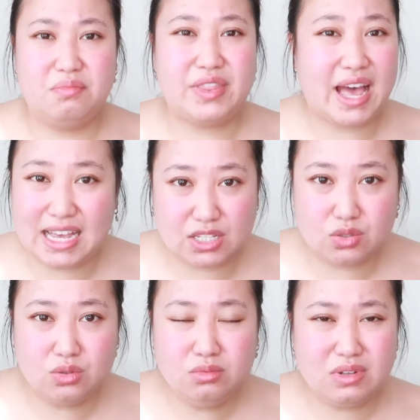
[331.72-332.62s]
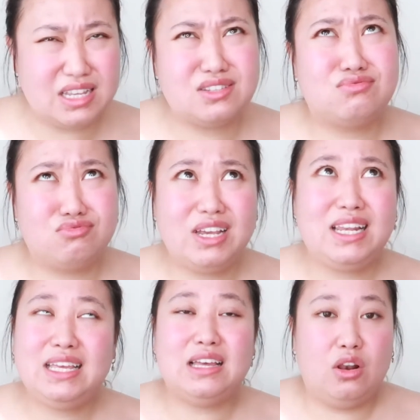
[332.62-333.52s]
the hassle. It's
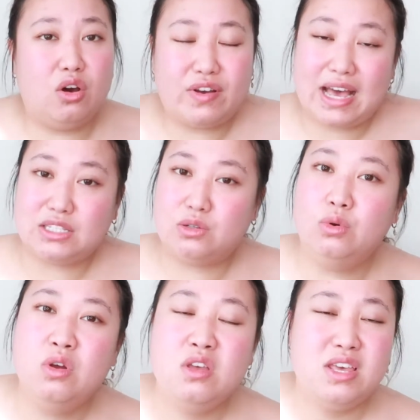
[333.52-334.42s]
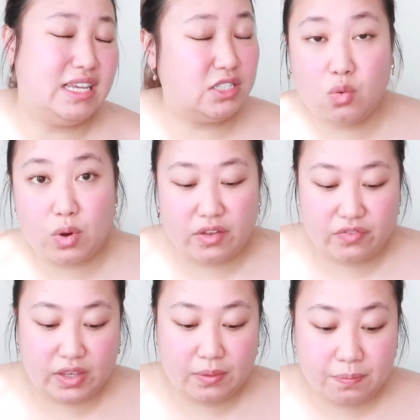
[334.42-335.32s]
really a lot of hassle. It's not worth
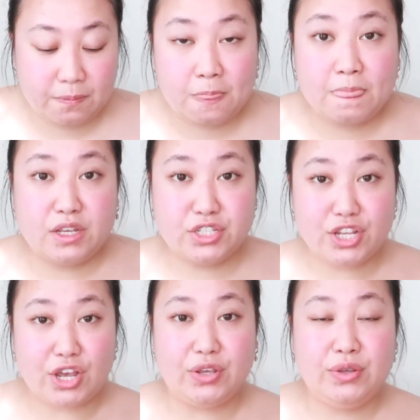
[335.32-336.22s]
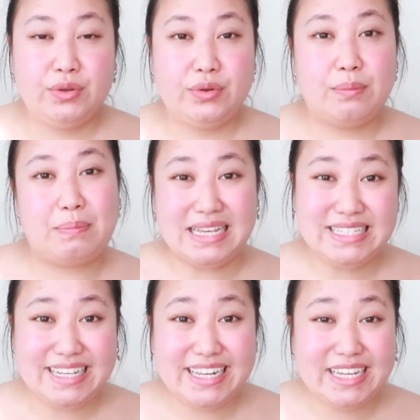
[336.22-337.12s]
it. So
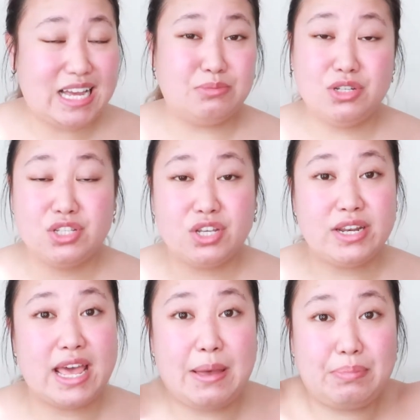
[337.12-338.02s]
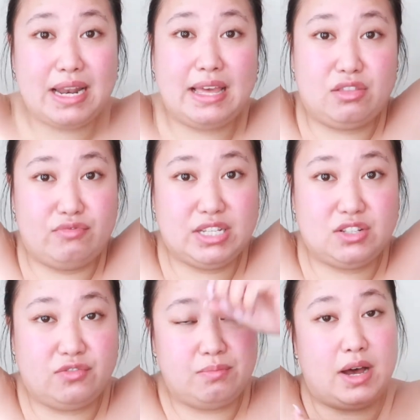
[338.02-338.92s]
basically I'm just gonna epilate the rest
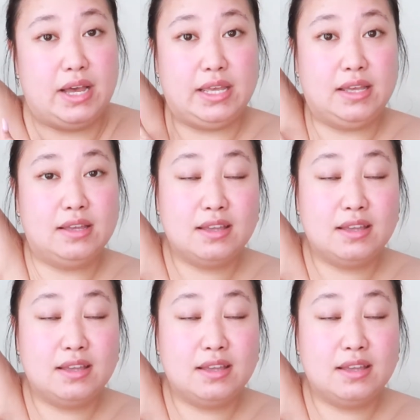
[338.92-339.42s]
of my